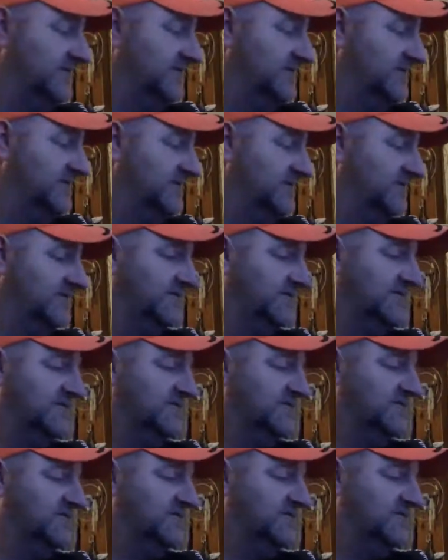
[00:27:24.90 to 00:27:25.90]
Do
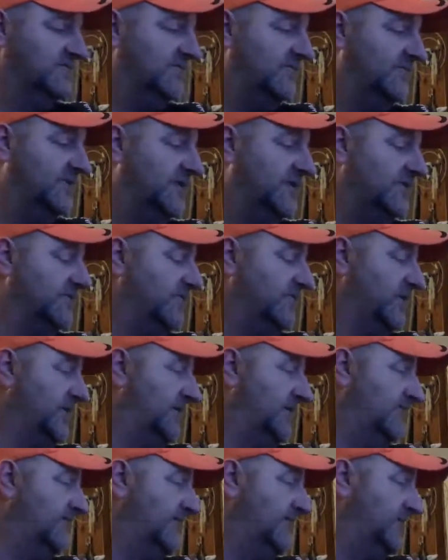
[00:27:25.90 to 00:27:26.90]
you want me to cut your leg
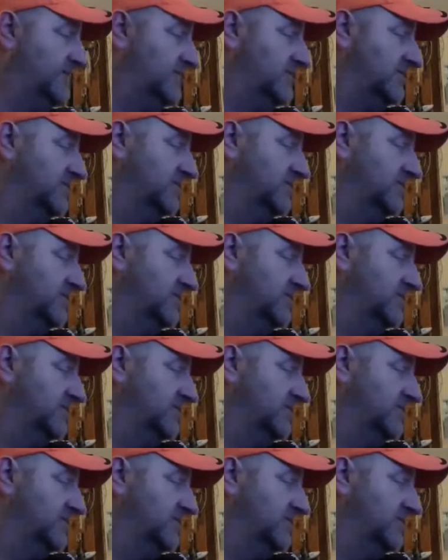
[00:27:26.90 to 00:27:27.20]
off for you?